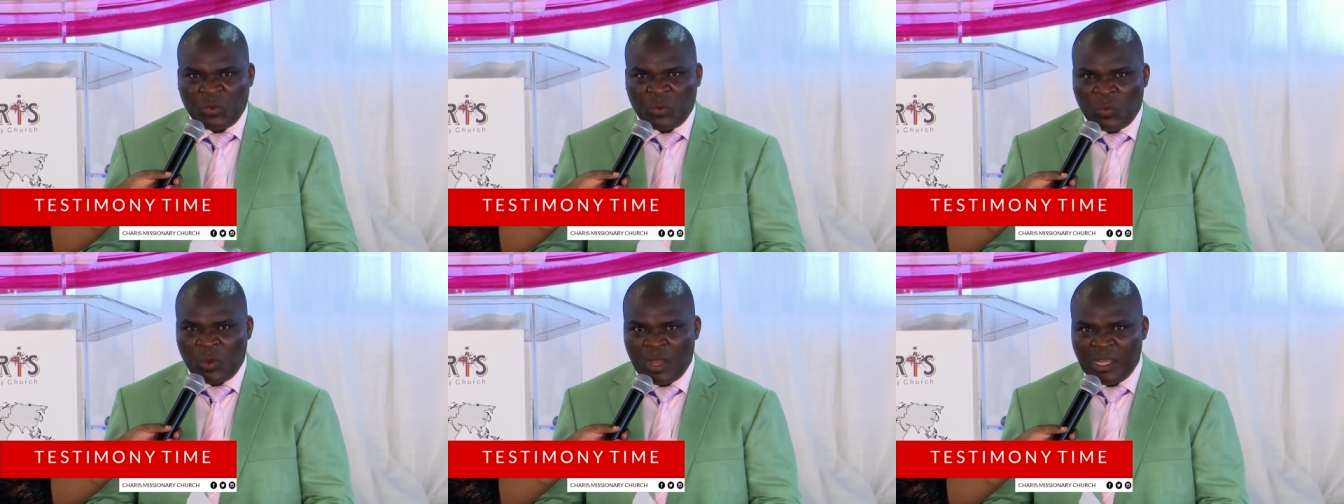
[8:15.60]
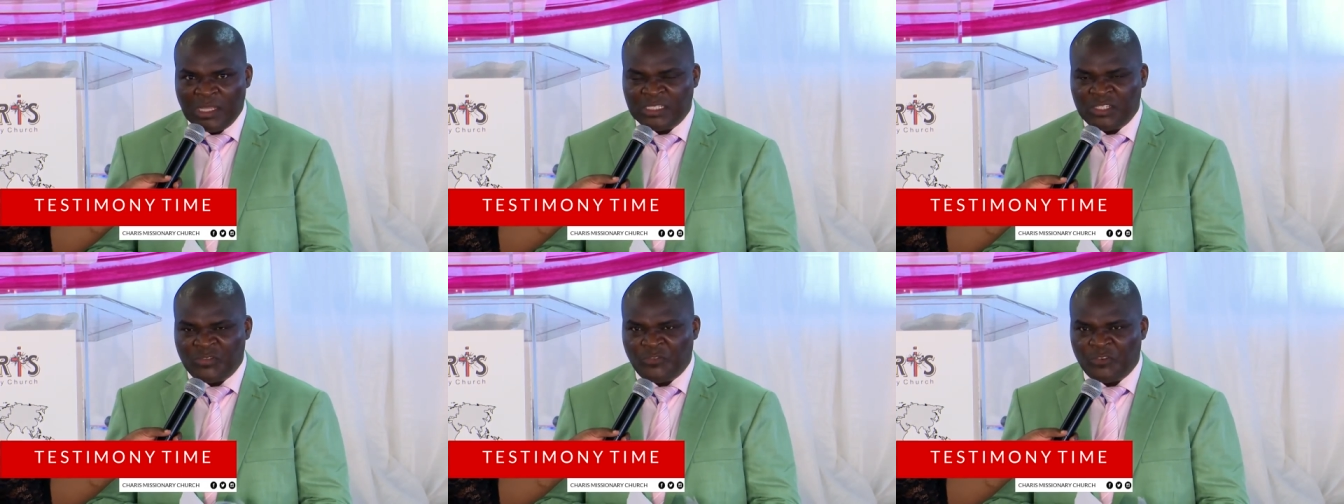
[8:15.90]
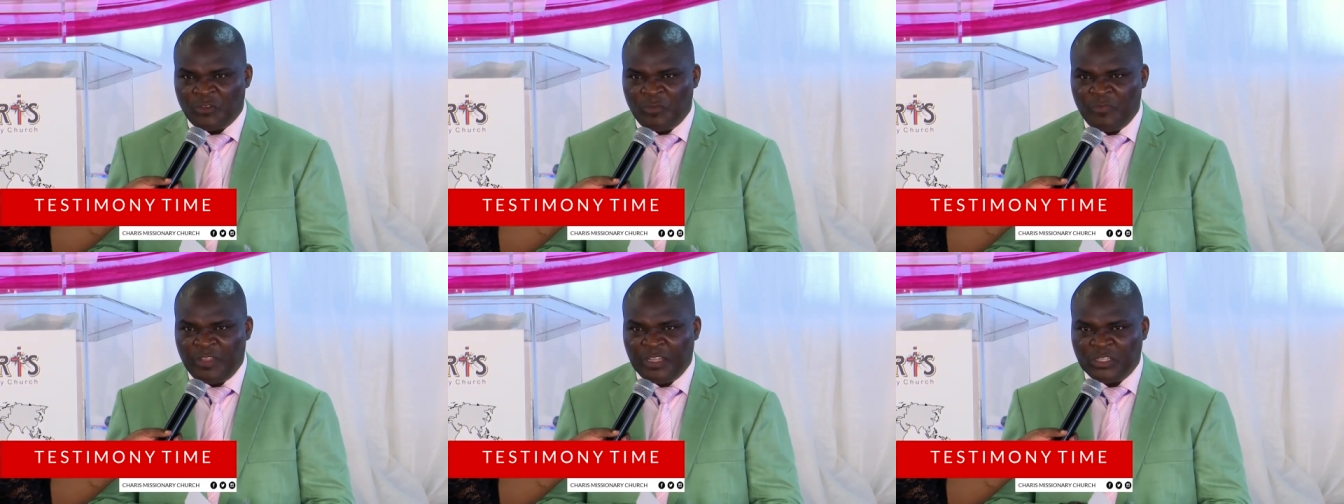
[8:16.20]
was
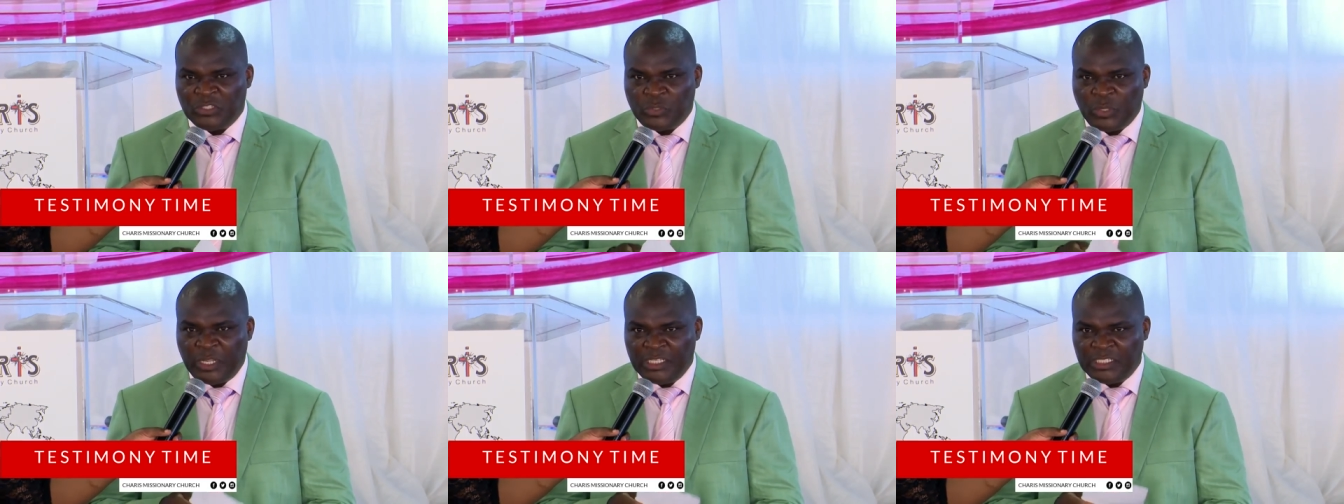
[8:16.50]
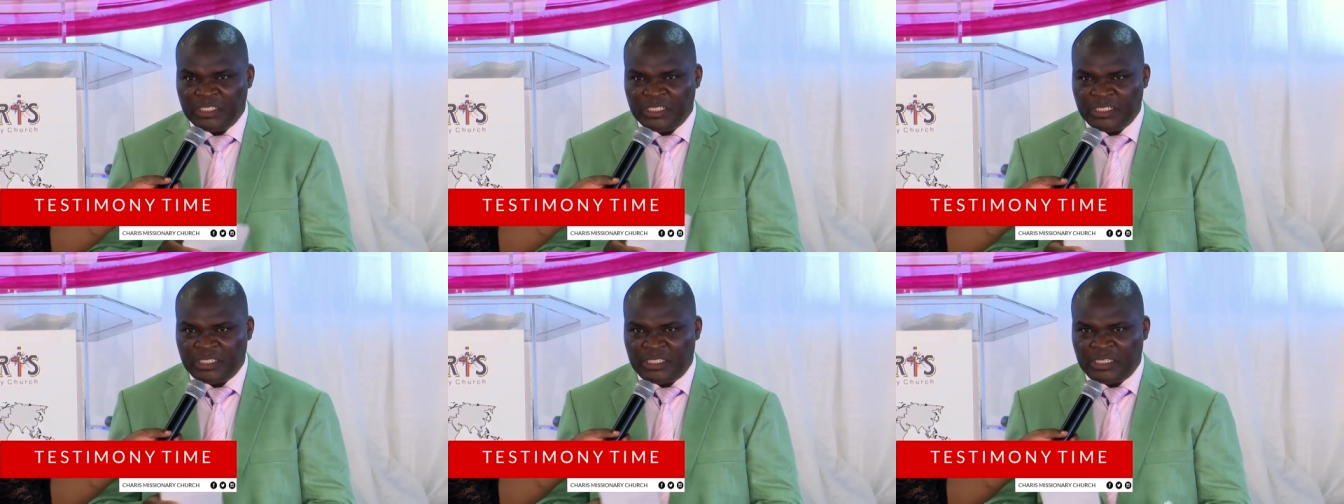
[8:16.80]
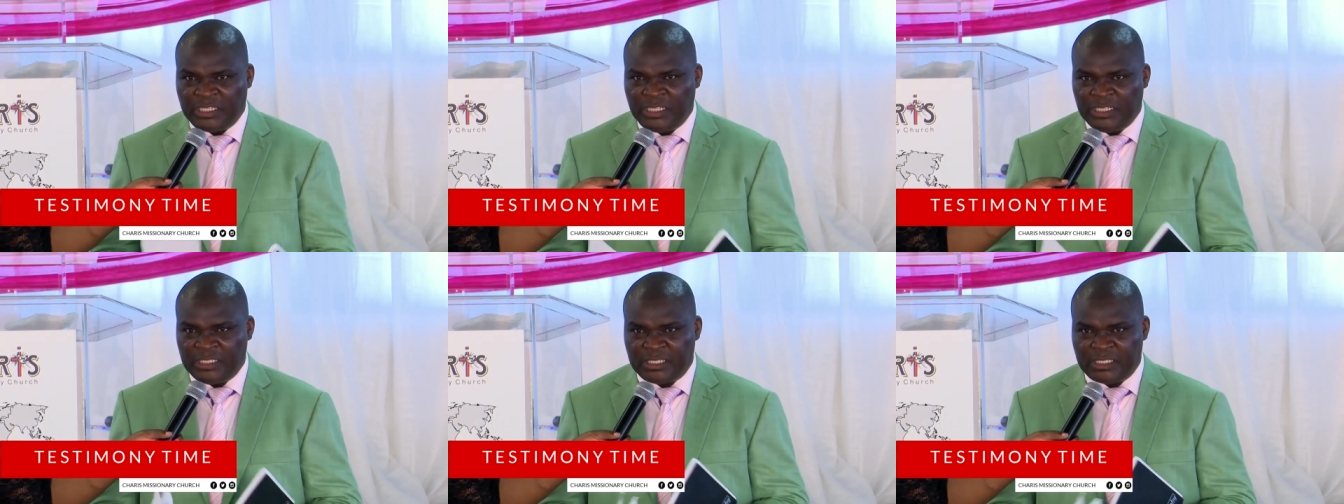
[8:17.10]
from the
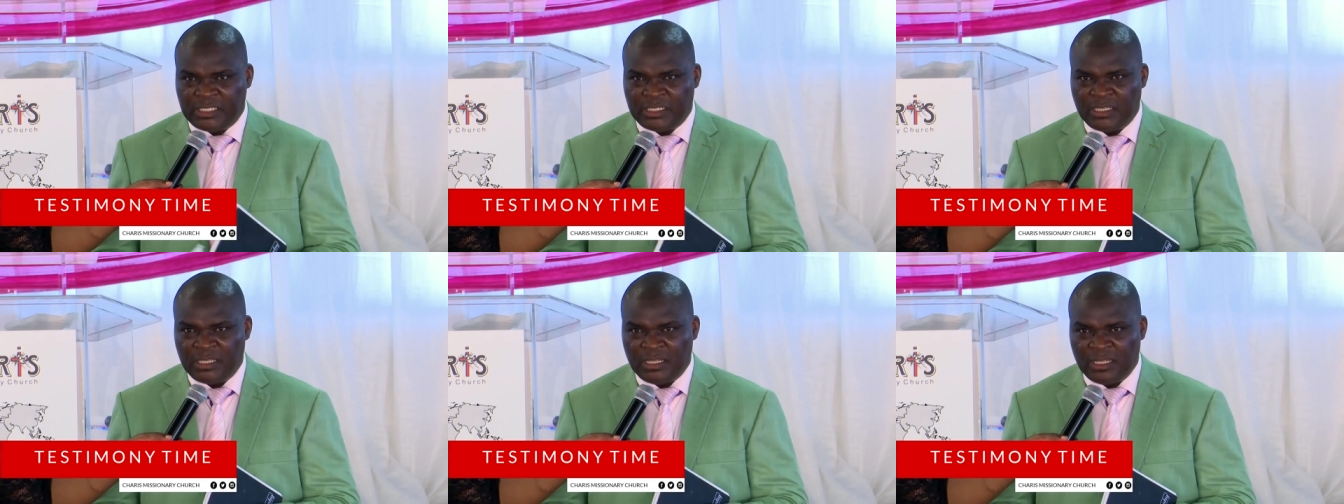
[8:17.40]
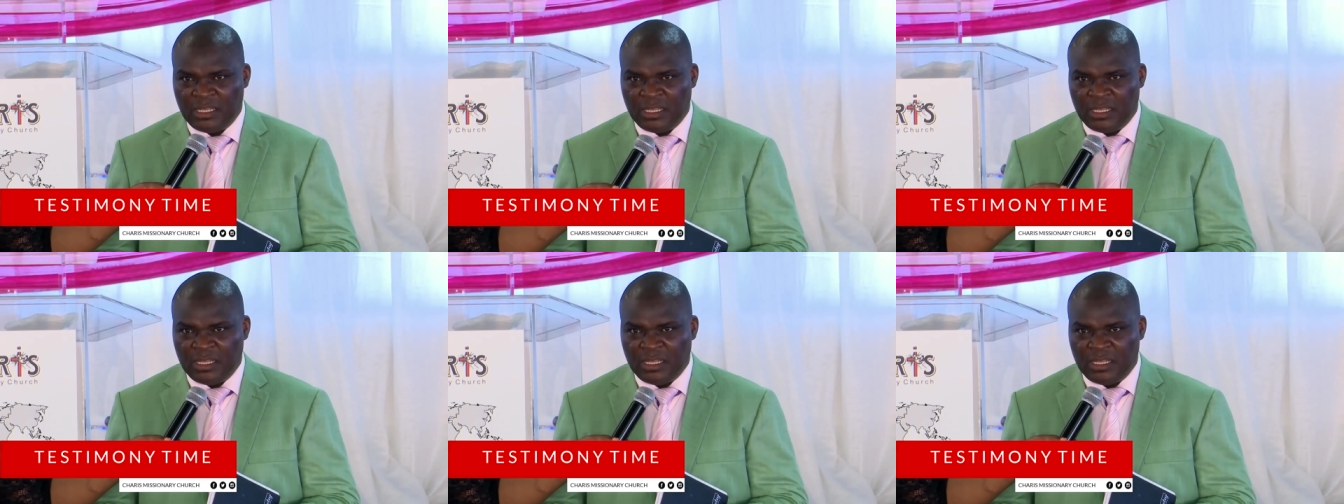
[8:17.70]
26th